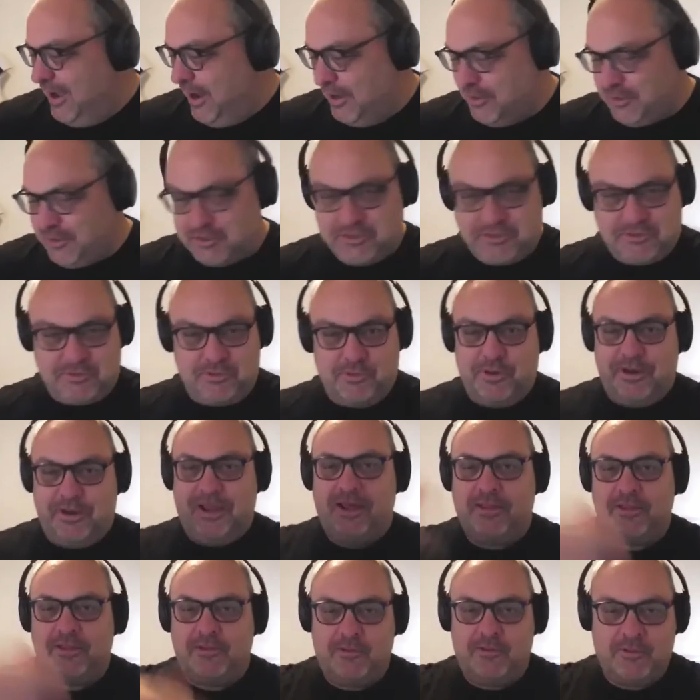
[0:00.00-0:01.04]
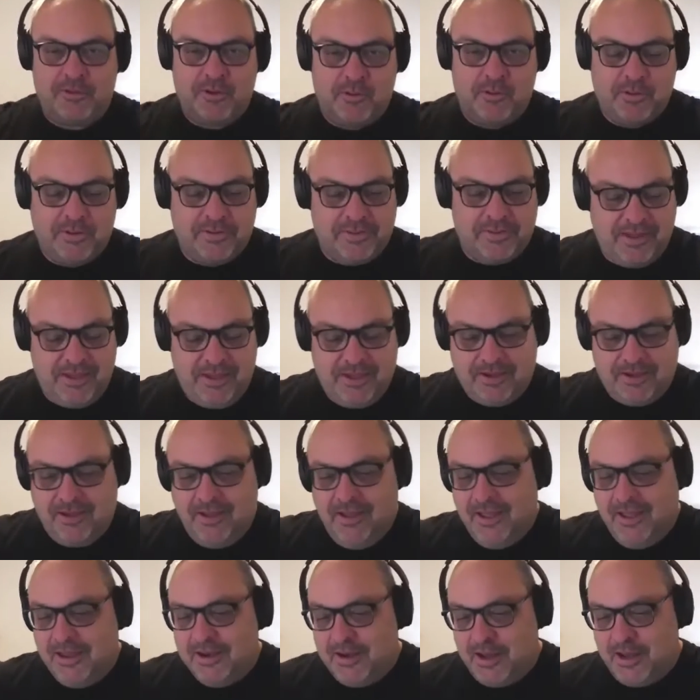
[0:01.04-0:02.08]
I just threw it out there and thought, what the heck?
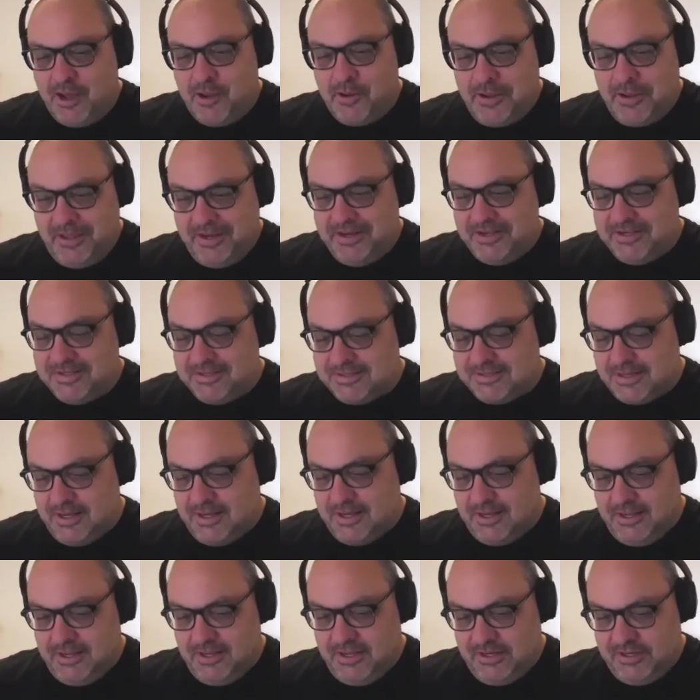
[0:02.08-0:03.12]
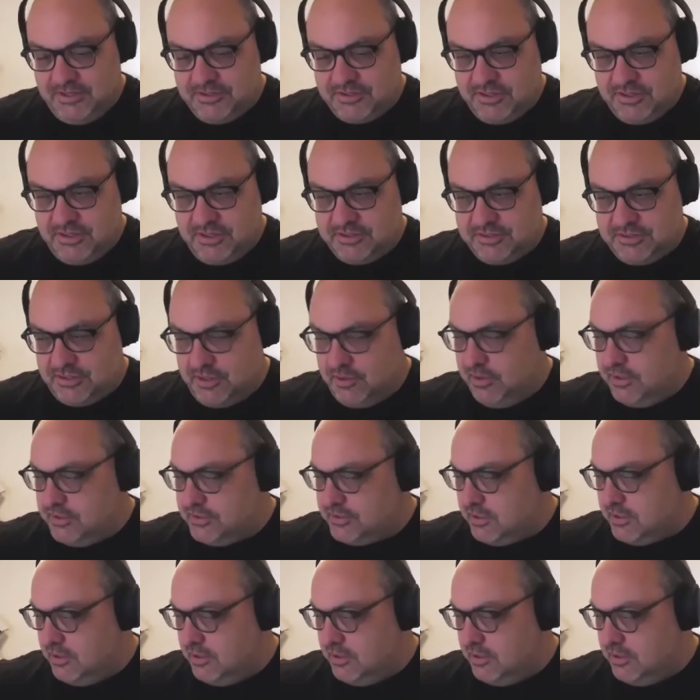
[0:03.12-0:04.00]
No, it is in a series.